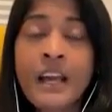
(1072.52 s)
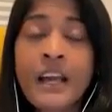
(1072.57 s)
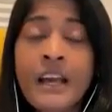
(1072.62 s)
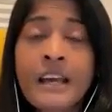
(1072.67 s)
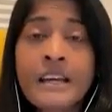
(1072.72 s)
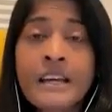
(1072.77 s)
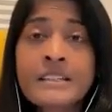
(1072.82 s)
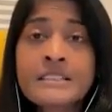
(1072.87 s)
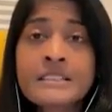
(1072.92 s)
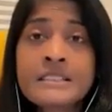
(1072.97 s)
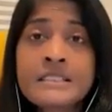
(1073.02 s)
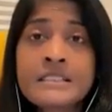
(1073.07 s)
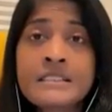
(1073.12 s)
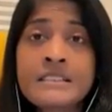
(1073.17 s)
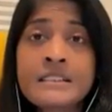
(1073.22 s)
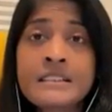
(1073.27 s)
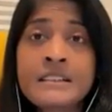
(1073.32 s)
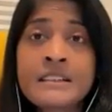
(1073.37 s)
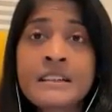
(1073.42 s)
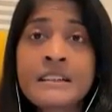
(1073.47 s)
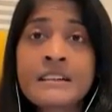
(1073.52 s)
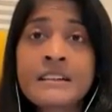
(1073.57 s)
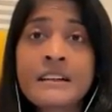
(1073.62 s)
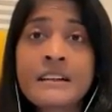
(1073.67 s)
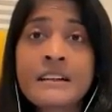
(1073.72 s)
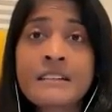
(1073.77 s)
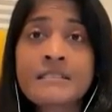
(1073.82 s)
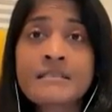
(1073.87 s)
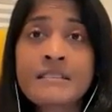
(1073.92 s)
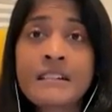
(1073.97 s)
and
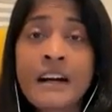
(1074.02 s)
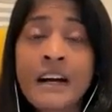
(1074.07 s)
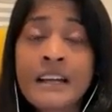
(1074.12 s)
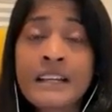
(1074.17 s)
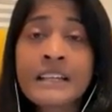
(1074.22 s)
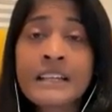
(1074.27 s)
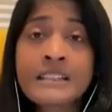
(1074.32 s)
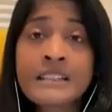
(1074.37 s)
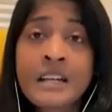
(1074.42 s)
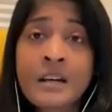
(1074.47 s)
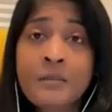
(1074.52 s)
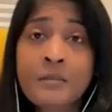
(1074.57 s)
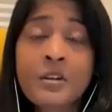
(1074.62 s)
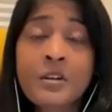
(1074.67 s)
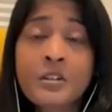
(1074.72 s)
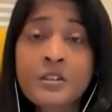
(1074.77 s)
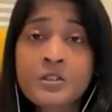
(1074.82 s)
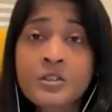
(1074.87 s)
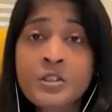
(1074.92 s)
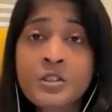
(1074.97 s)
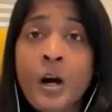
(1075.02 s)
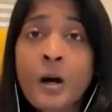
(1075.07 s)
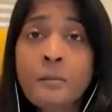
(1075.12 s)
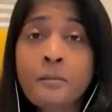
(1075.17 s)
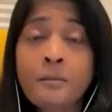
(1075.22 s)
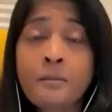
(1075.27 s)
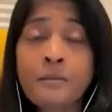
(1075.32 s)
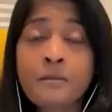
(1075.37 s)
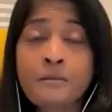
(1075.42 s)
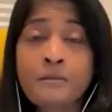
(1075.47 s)
I can come out on
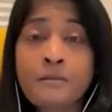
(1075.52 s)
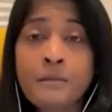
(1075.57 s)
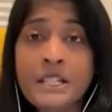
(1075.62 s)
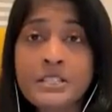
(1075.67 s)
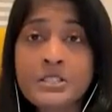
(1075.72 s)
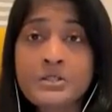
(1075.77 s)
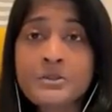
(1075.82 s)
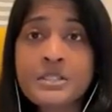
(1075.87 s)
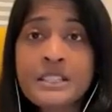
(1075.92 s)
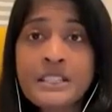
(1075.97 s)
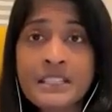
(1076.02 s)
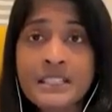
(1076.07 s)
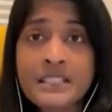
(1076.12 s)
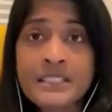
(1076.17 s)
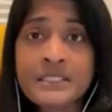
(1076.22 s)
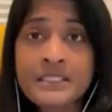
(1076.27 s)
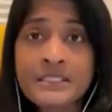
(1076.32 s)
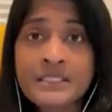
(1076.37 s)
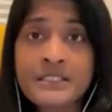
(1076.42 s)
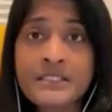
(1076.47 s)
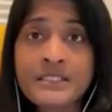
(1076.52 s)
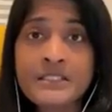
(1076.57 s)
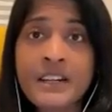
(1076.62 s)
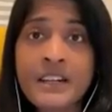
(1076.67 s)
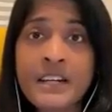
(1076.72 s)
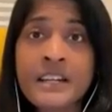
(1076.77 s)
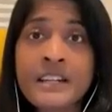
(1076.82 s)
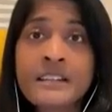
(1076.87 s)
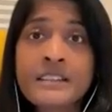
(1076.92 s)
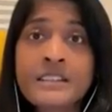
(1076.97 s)
top by doing this,
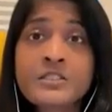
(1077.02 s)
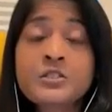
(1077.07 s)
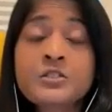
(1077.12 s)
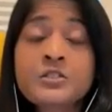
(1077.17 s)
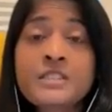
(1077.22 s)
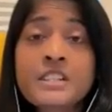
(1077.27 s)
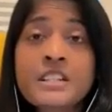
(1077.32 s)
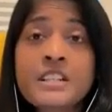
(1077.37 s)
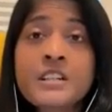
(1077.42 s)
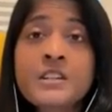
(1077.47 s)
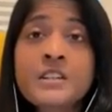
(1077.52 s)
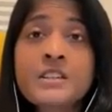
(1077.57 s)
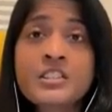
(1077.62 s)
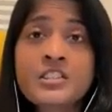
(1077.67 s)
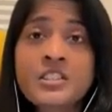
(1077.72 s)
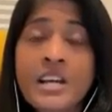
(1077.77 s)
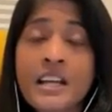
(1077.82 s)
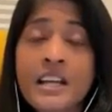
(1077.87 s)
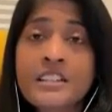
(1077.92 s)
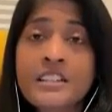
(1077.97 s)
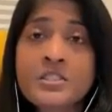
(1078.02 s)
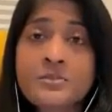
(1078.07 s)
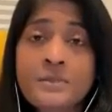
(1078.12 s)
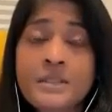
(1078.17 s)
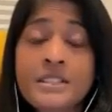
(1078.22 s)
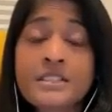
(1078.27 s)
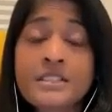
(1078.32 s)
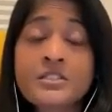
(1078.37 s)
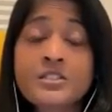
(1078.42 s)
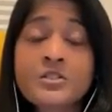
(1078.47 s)
right? This is really going to challenge
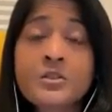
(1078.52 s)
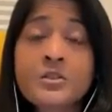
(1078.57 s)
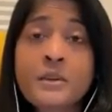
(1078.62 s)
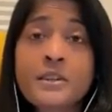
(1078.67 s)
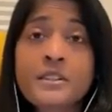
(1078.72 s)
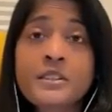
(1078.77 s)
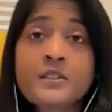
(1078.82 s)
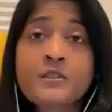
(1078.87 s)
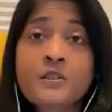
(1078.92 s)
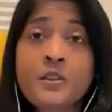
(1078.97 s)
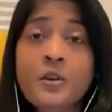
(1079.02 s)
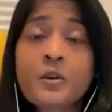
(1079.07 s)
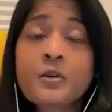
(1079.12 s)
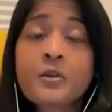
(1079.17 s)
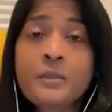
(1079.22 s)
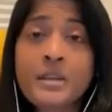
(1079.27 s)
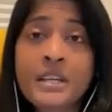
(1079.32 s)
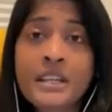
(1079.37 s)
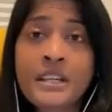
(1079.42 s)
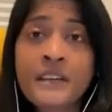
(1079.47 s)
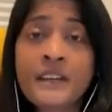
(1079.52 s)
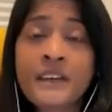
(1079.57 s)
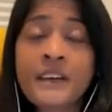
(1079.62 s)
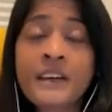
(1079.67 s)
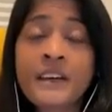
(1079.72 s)
me. This is going to grow me.